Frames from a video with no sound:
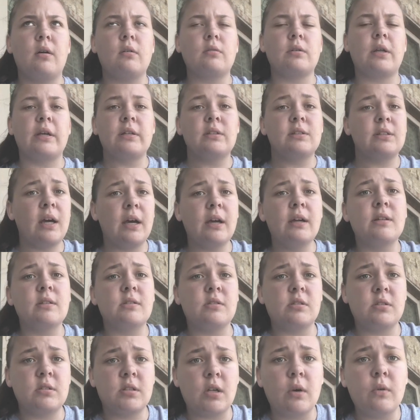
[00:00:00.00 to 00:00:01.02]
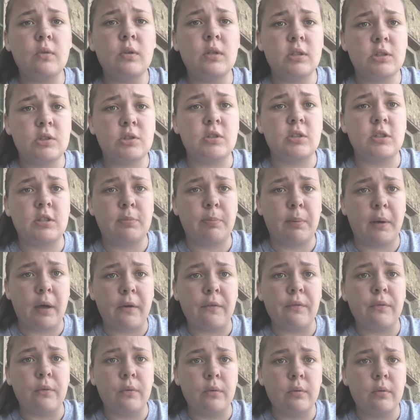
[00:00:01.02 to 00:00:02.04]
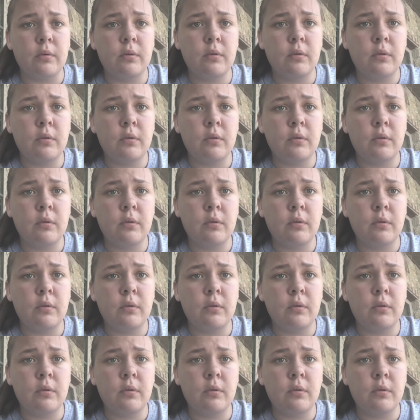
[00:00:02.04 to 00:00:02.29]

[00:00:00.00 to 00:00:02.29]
Like that is so disrespectful.